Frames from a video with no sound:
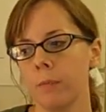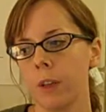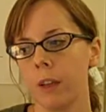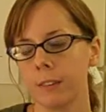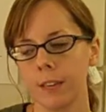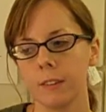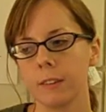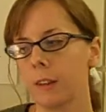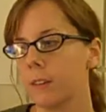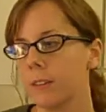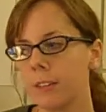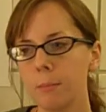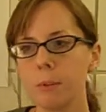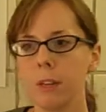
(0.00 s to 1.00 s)
as I said,
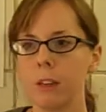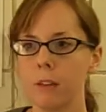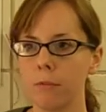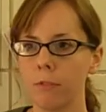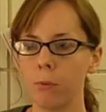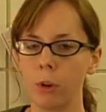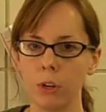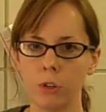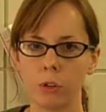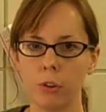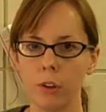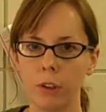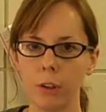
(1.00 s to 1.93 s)
deeply influential.